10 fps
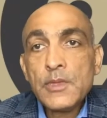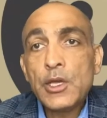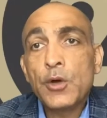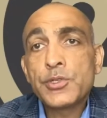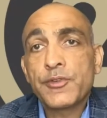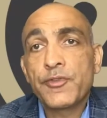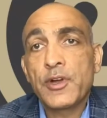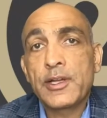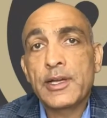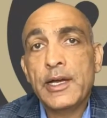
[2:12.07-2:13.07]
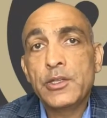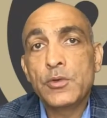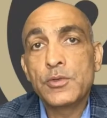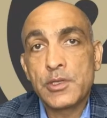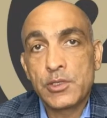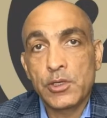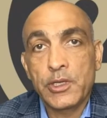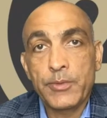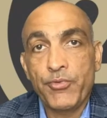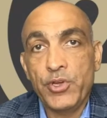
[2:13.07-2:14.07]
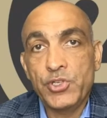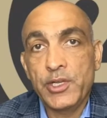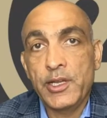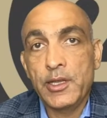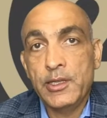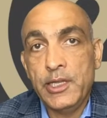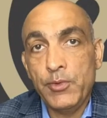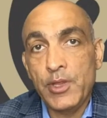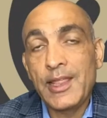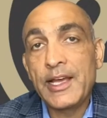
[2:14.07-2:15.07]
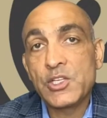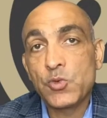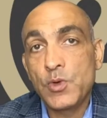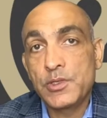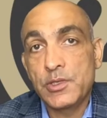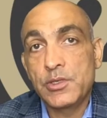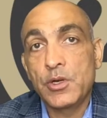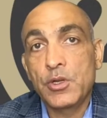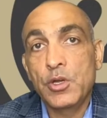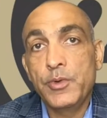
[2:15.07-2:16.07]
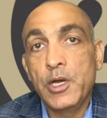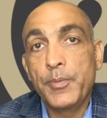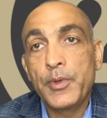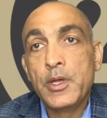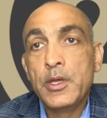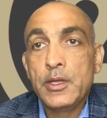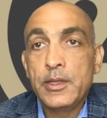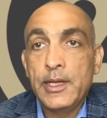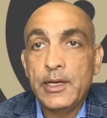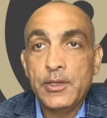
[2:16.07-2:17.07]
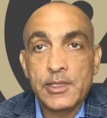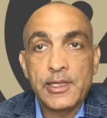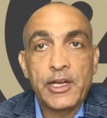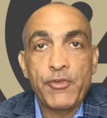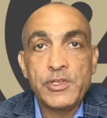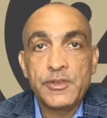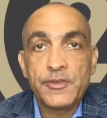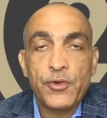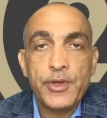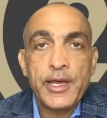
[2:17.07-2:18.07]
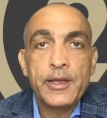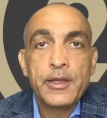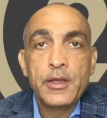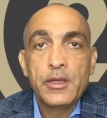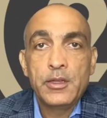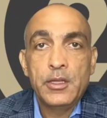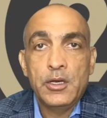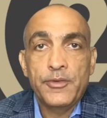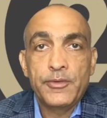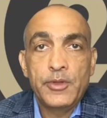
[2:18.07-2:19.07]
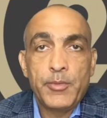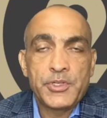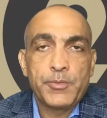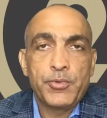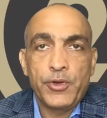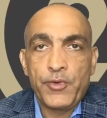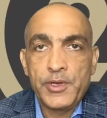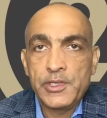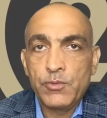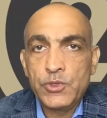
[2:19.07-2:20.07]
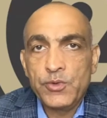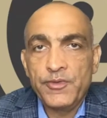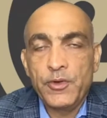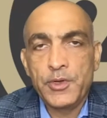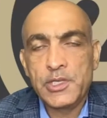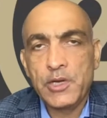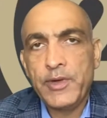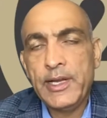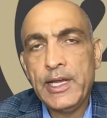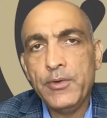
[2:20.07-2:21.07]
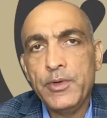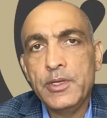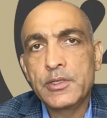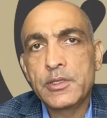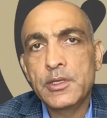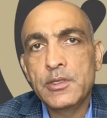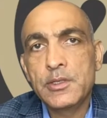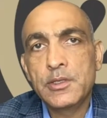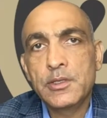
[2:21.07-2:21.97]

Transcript: oceanfront condos started appreciating and they were the last ones to start going up. Now, there's a lot of reasons for that. The most important reason, which we'll focus on right now, is